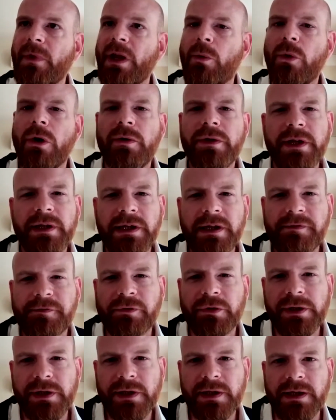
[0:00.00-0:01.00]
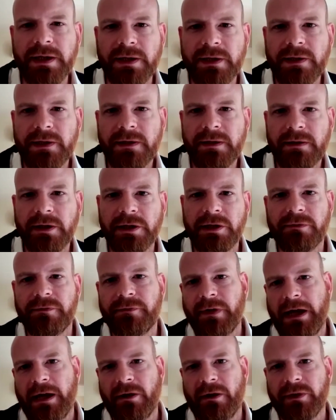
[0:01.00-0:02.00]
What were the differences that you
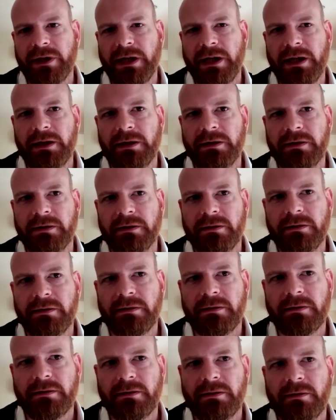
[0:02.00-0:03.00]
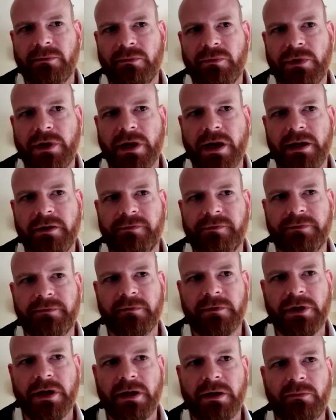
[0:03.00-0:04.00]
found in kind of,
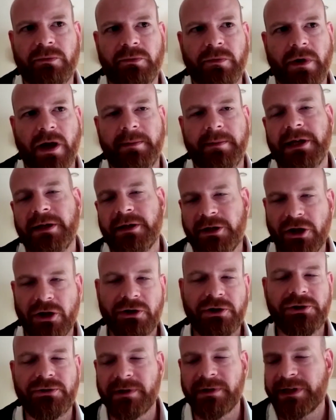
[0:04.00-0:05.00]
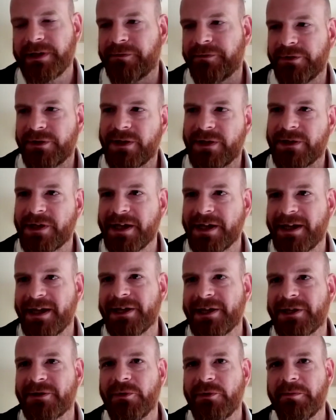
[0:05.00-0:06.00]
I mean, cultural differences, I
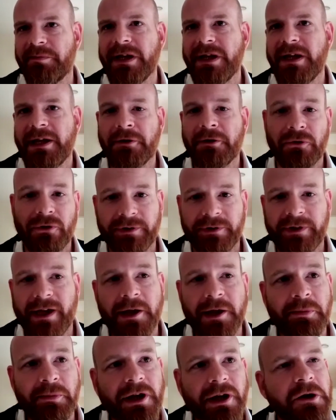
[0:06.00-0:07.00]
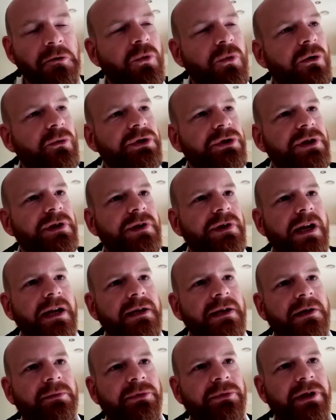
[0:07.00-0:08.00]
guess, would be here all day, but like, what would you say
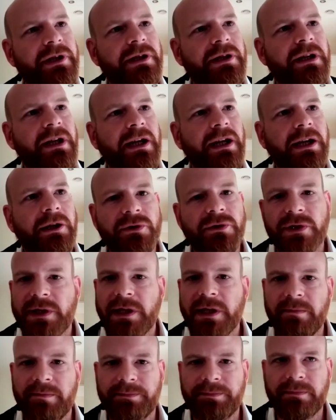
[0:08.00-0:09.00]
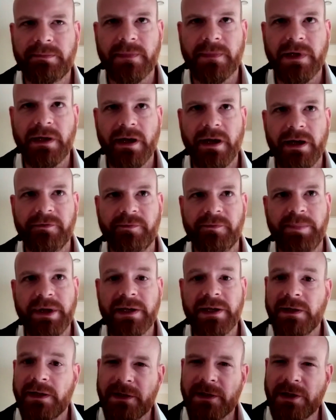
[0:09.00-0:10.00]
are some of the interesting kind of
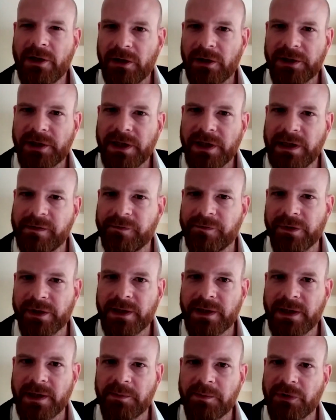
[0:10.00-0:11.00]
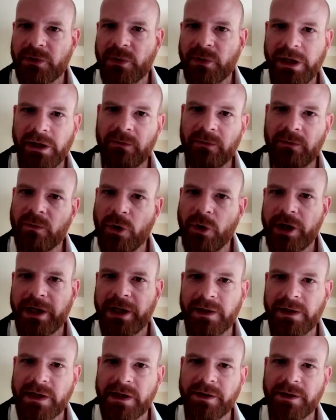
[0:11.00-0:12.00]
business culture differences between
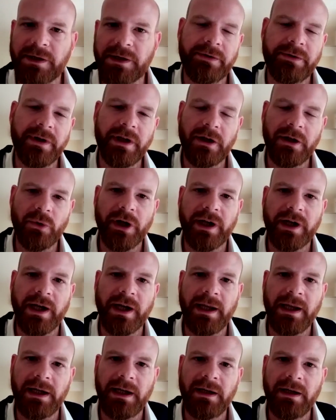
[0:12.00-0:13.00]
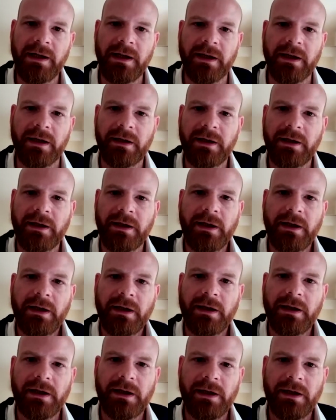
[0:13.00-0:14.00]
working in South Korea, working in India,
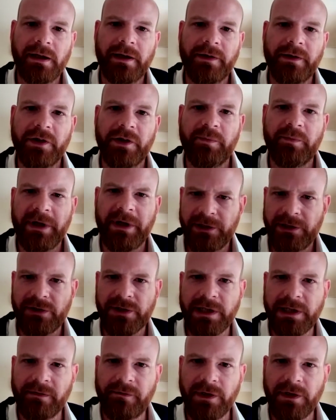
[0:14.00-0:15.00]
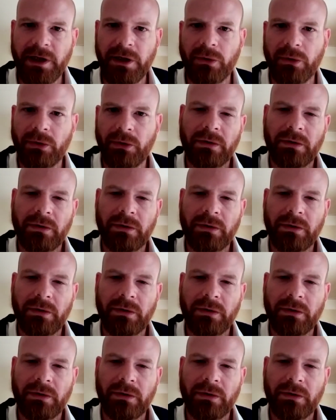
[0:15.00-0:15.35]
that have been interesting for you?